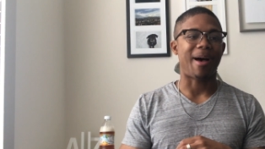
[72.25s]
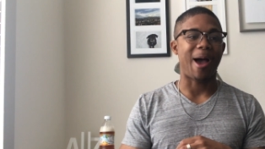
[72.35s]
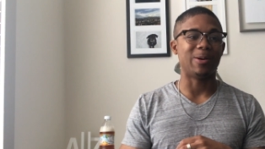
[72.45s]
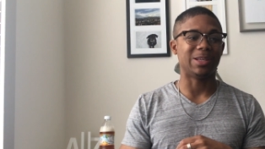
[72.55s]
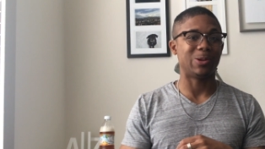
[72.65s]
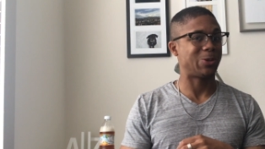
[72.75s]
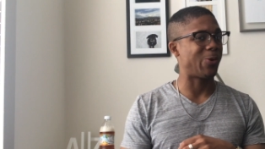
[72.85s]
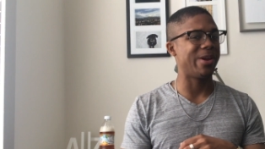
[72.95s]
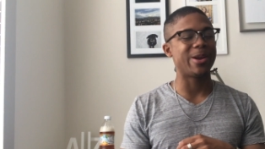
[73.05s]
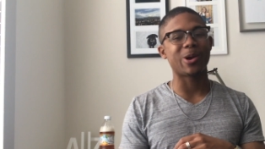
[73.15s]
I was a little
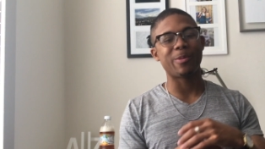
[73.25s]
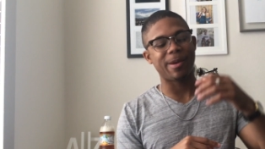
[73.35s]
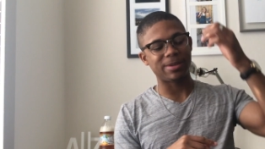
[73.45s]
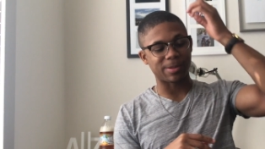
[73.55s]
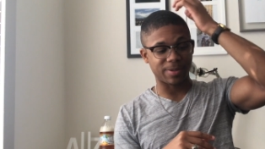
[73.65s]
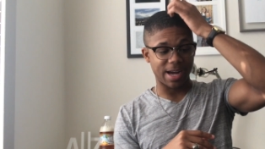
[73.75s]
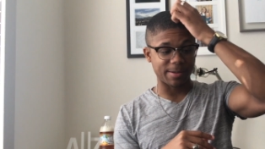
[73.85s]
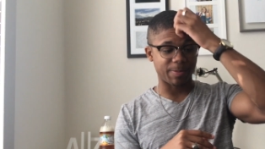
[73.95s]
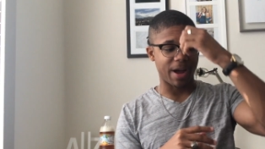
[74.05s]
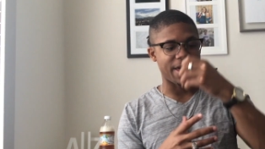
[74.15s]
too eager maybe
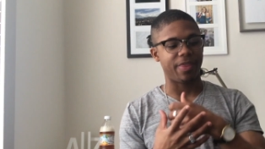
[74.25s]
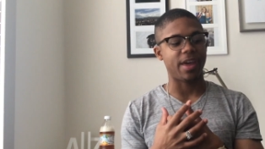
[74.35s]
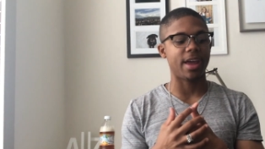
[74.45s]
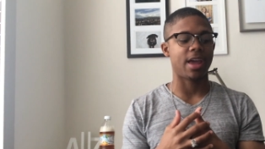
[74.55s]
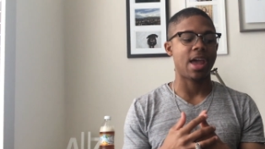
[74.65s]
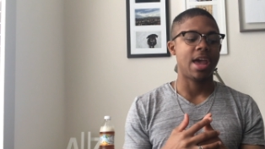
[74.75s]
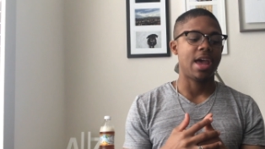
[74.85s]
sometimes, but I think